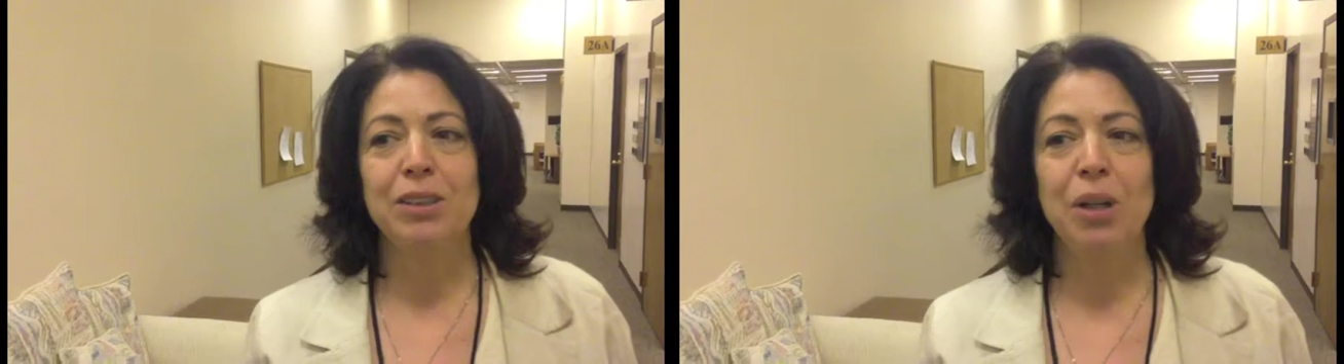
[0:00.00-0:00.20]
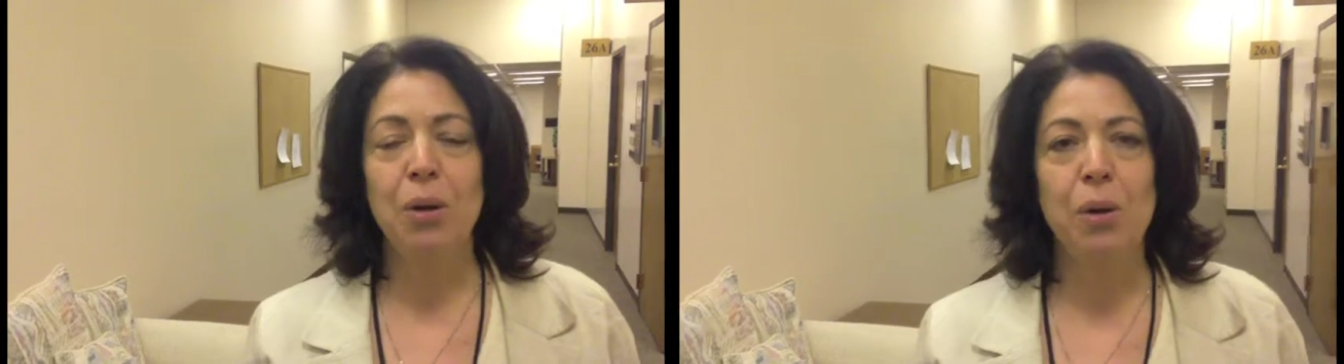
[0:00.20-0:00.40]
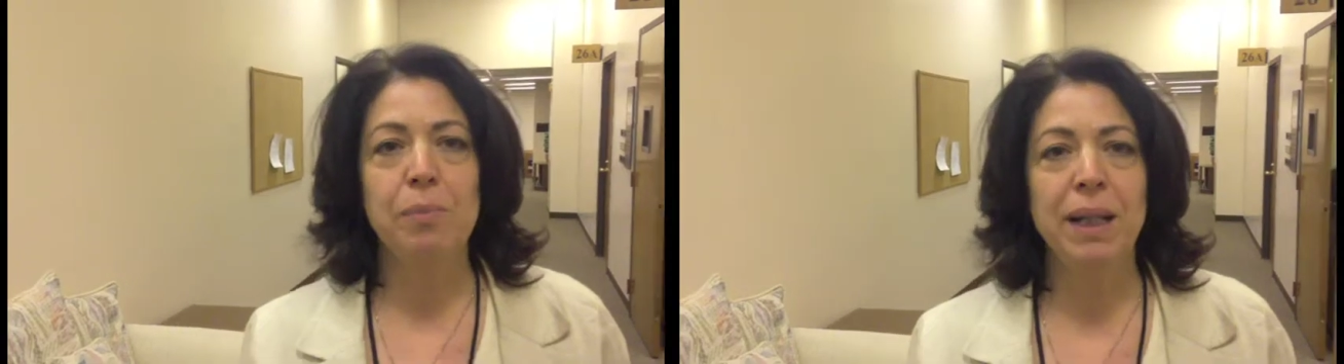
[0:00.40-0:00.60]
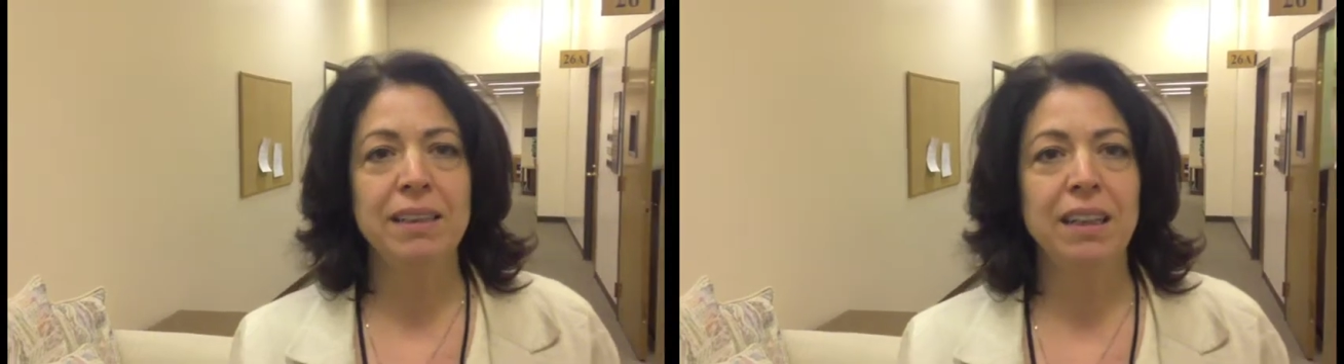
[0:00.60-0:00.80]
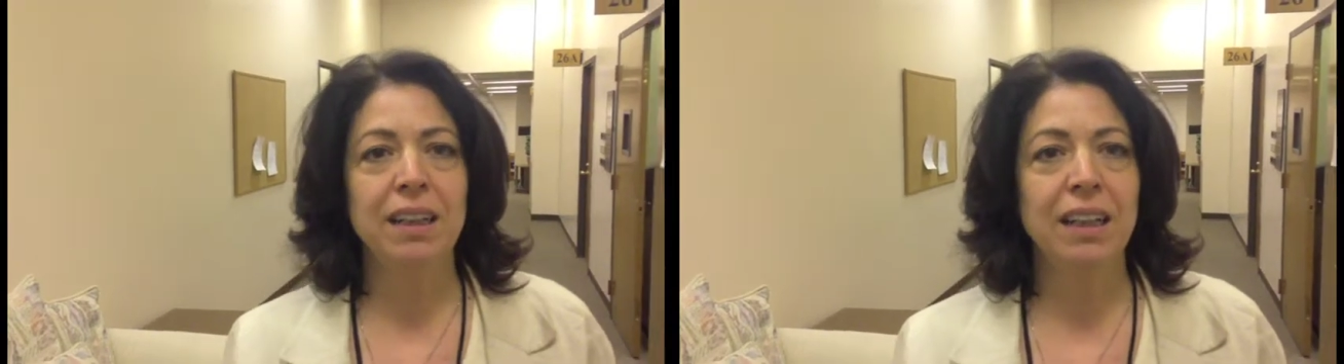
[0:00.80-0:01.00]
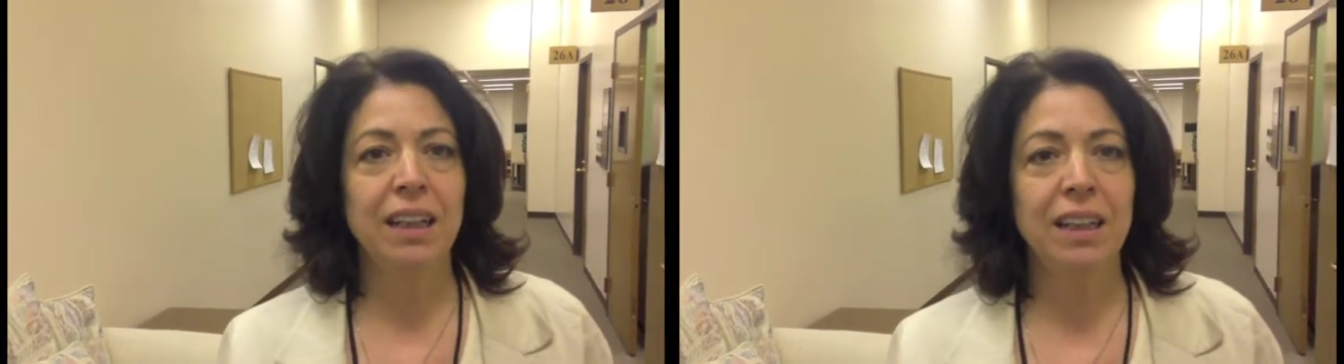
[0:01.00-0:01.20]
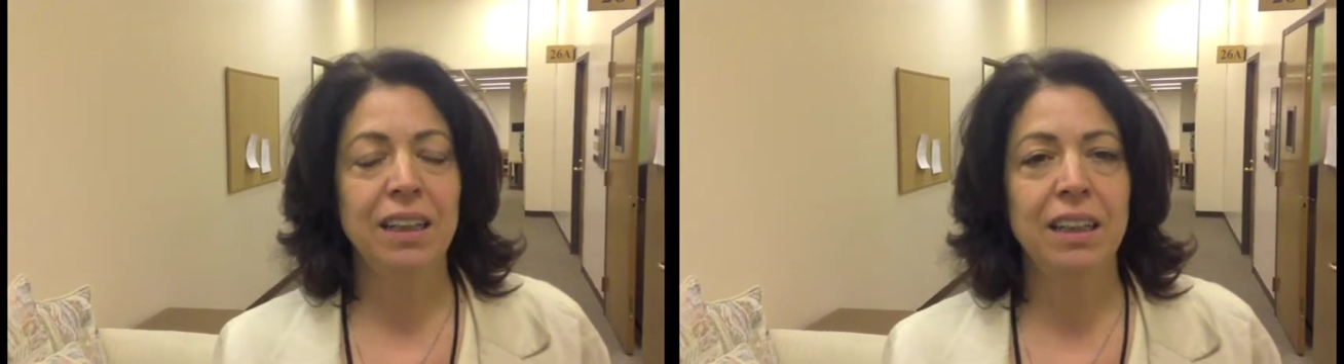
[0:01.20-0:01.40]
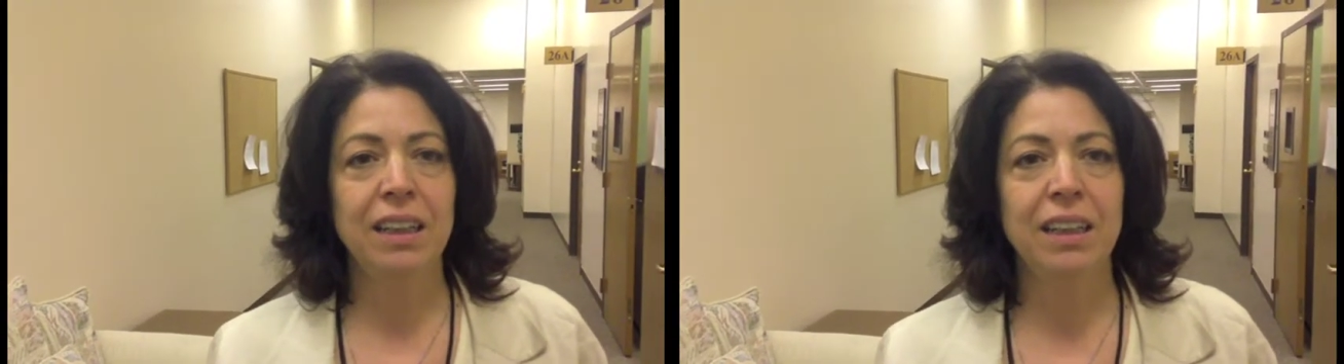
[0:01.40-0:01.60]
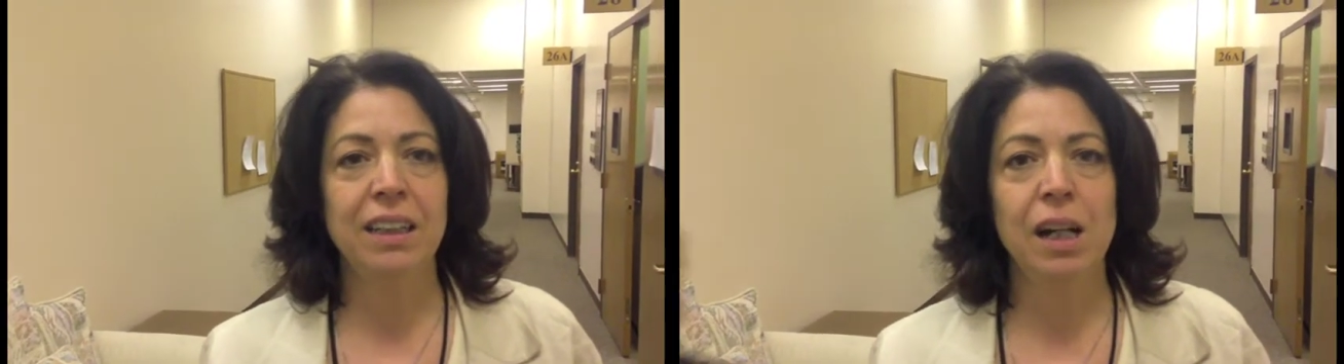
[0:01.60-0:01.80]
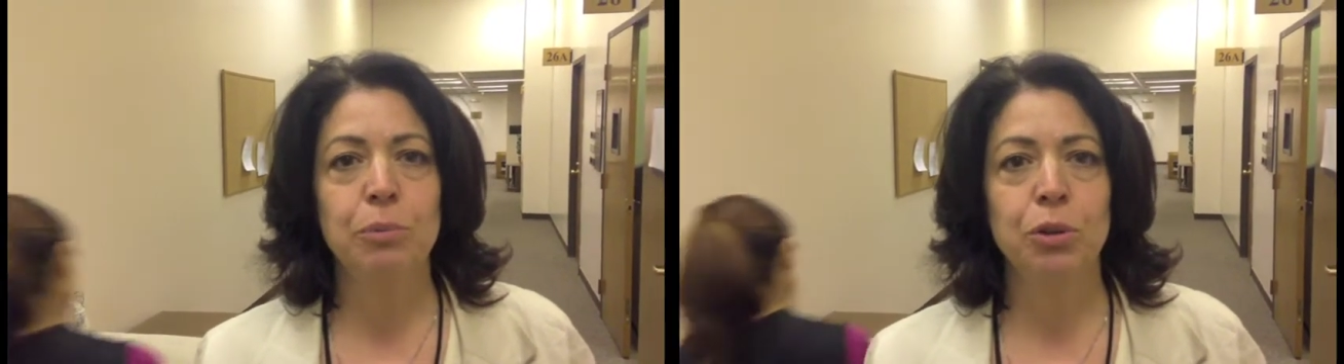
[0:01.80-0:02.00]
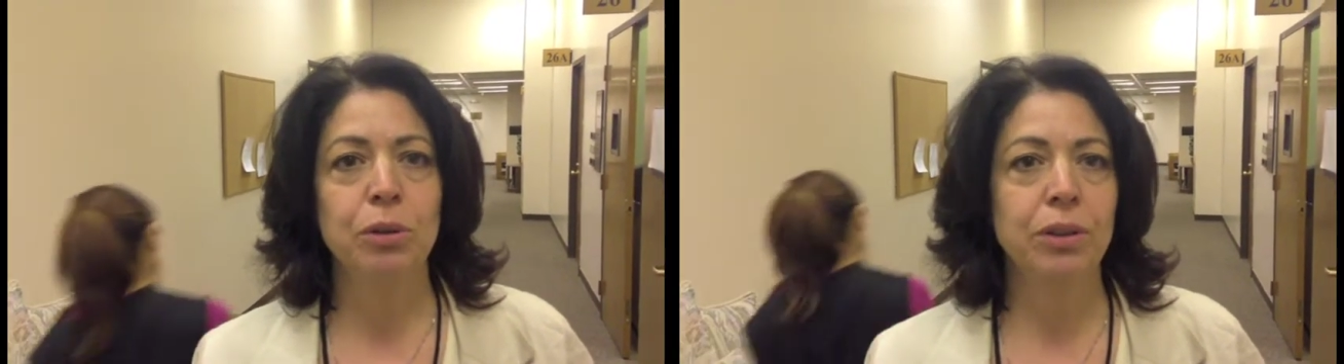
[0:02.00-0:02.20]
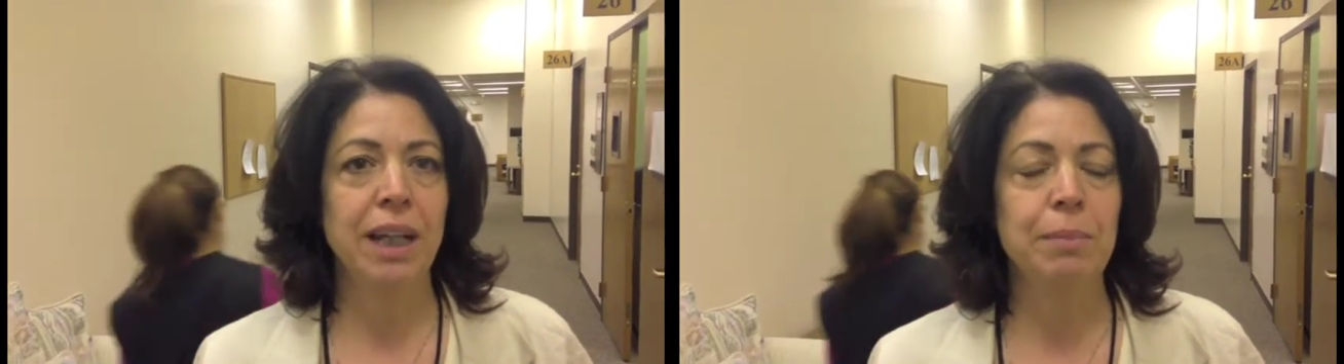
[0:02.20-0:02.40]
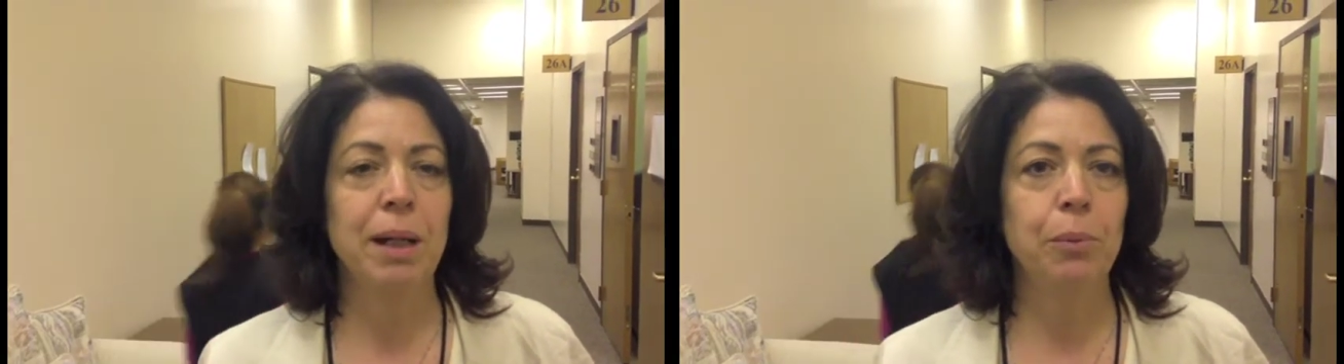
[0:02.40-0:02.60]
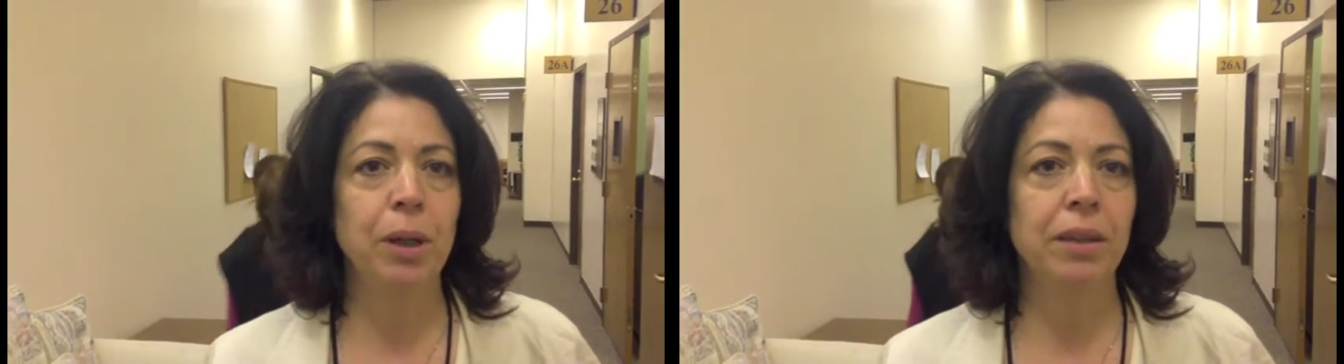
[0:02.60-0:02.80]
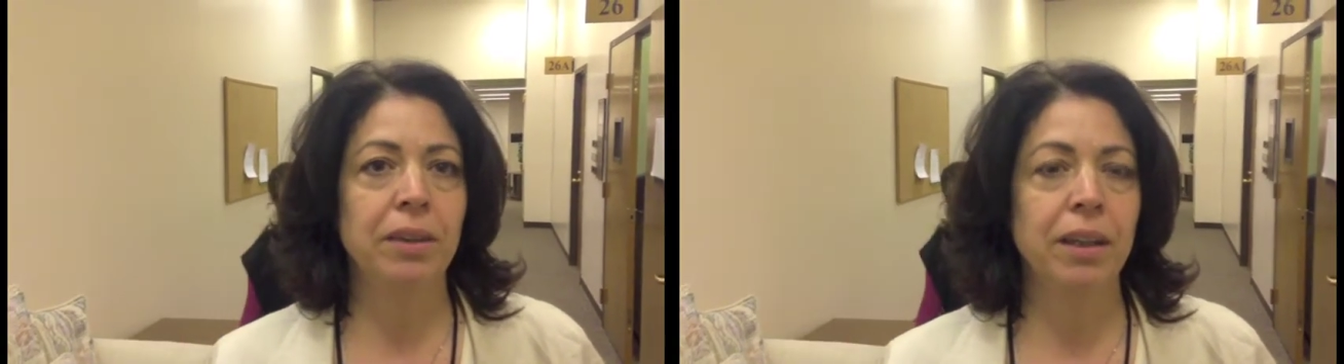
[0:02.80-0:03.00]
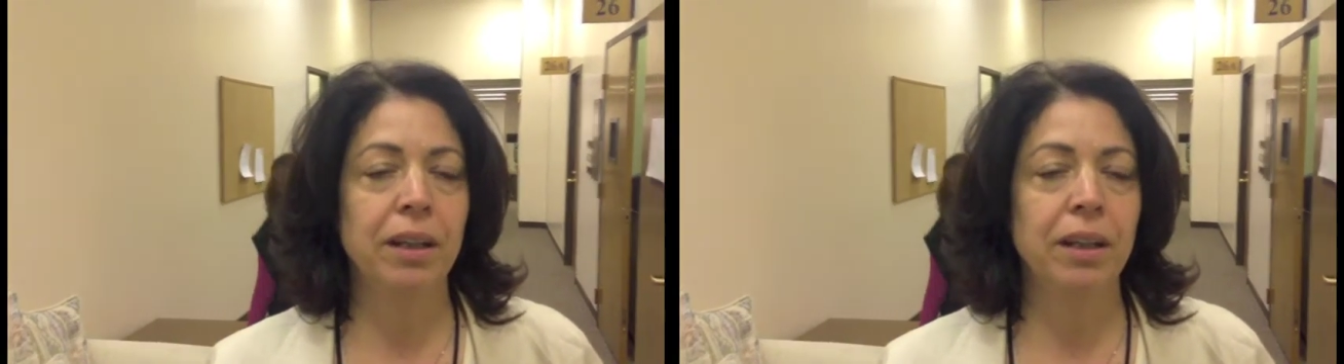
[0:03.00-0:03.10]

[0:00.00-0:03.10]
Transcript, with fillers: So basically, the comptroller came out with